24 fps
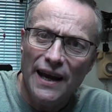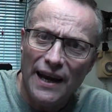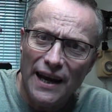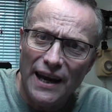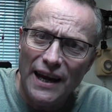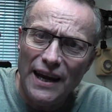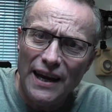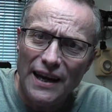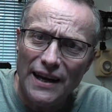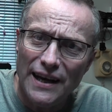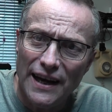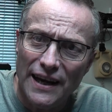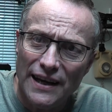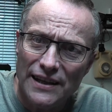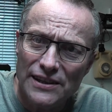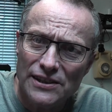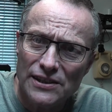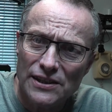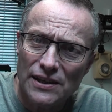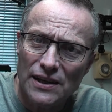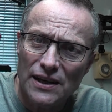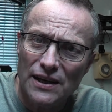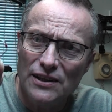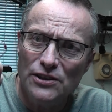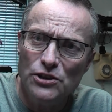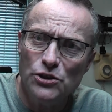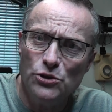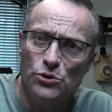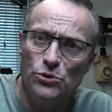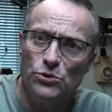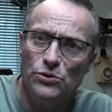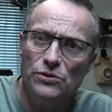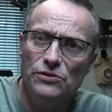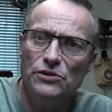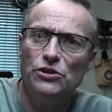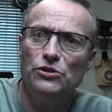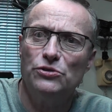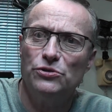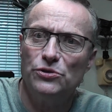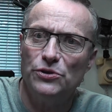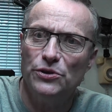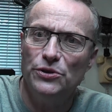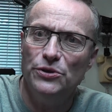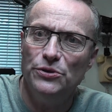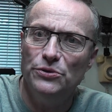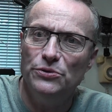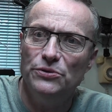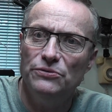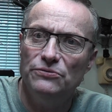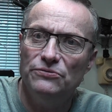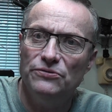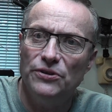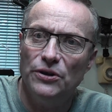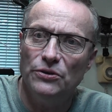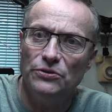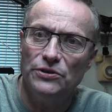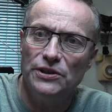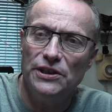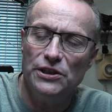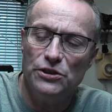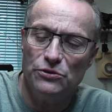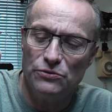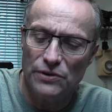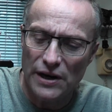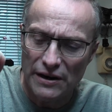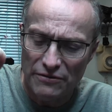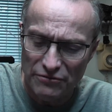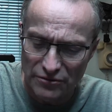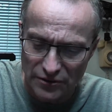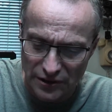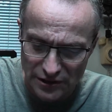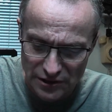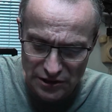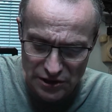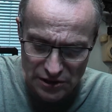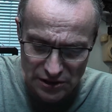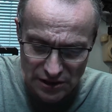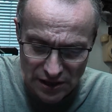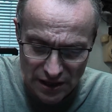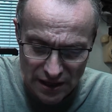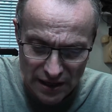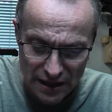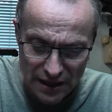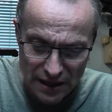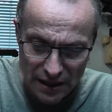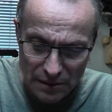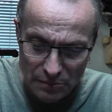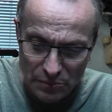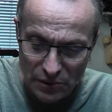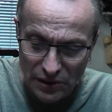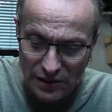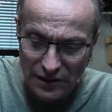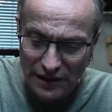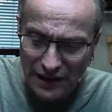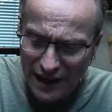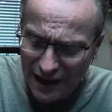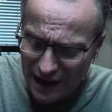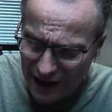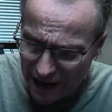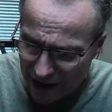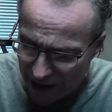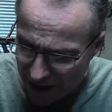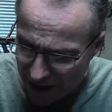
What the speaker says: It is a sort of crude voltage reference. But yeah,